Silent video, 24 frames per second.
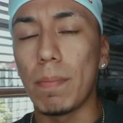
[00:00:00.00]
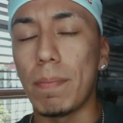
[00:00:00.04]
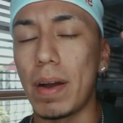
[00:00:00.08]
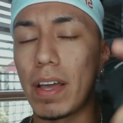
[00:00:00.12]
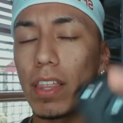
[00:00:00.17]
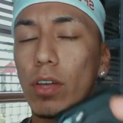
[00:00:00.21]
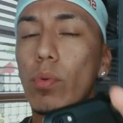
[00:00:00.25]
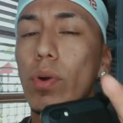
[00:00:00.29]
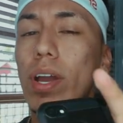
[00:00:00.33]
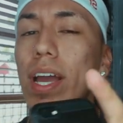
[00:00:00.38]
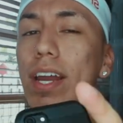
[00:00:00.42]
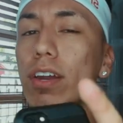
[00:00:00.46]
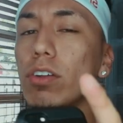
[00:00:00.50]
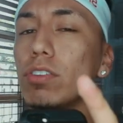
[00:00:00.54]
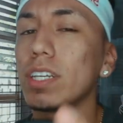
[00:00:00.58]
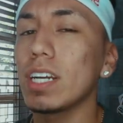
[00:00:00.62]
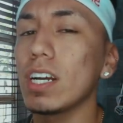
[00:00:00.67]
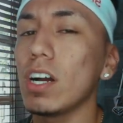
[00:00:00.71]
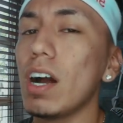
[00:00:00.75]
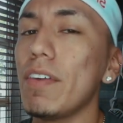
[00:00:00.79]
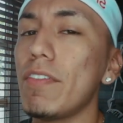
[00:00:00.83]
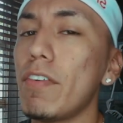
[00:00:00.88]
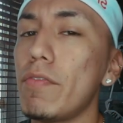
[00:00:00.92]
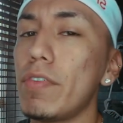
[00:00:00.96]
By the way, I don't
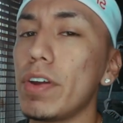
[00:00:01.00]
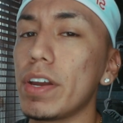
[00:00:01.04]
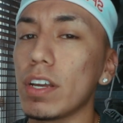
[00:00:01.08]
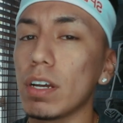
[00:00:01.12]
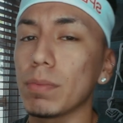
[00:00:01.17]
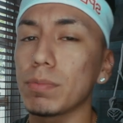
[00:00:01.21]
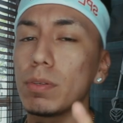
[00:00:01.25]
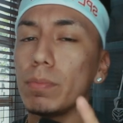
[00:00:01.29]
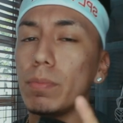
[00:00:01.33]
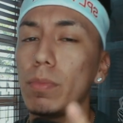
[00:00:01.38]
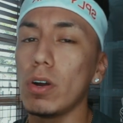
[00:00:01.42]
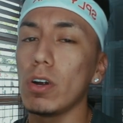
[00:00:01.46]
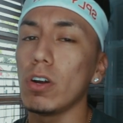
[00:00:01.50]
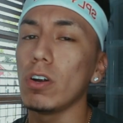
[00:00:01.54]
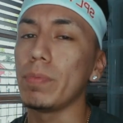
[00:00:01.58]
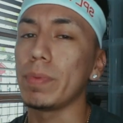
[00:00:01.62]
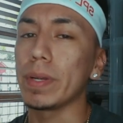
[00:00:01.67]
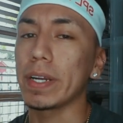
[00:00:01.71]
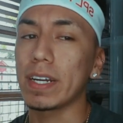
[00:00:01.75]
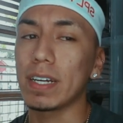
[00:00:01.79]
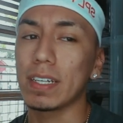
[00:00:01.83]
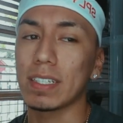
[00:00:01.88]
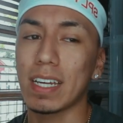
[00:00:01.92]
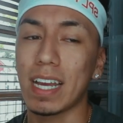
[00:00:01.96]
think I'll have a video up tomorrow
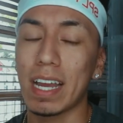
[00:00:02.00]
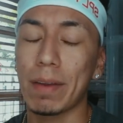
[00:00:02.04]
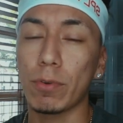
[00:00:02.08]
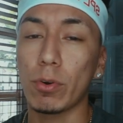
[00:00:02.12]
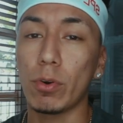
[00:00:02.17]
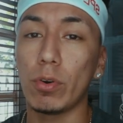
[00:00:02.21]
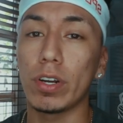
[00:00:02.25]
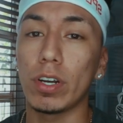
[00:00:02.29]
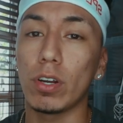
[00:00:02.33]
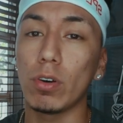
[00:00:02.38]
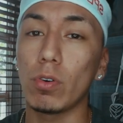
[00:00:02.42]
because I am going